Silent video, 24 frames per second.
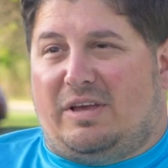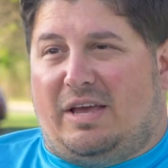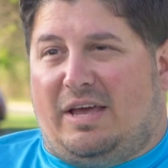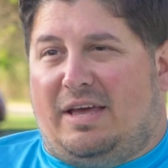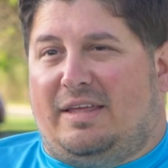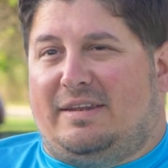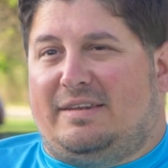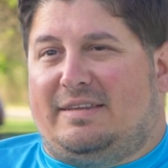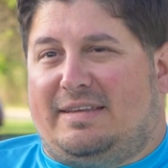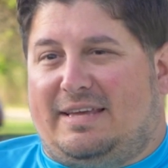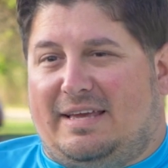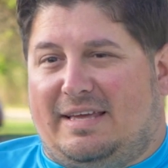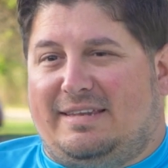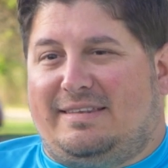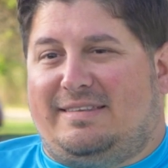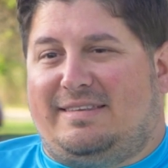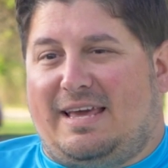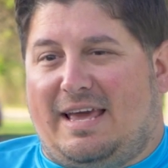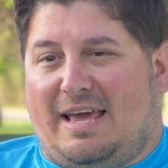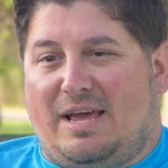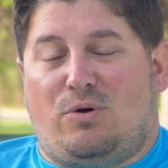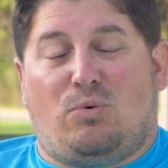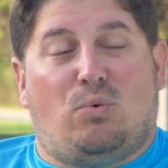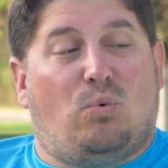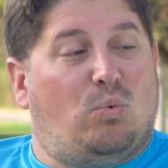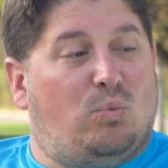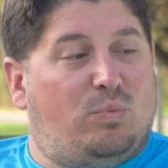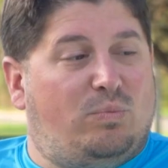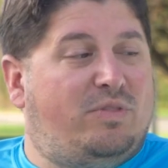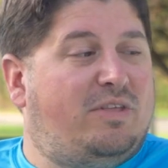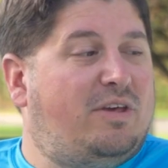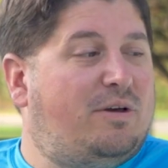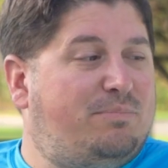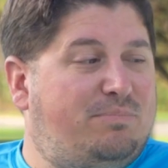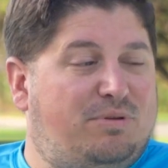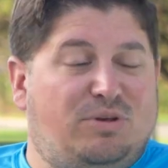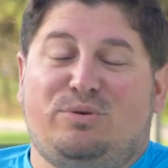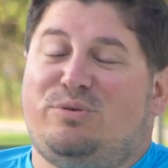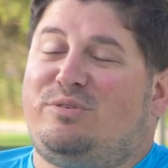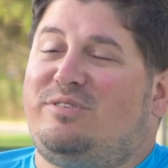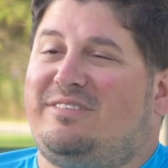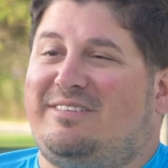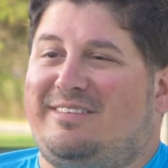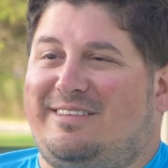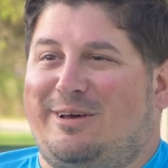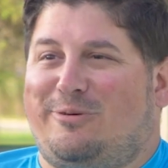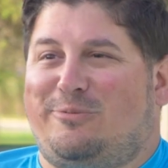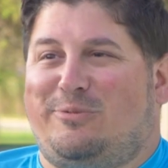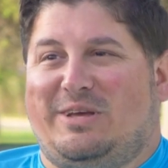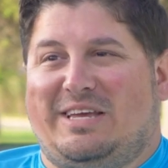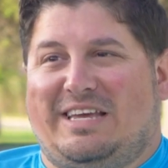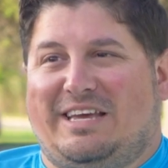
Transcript: and can take the abuse that we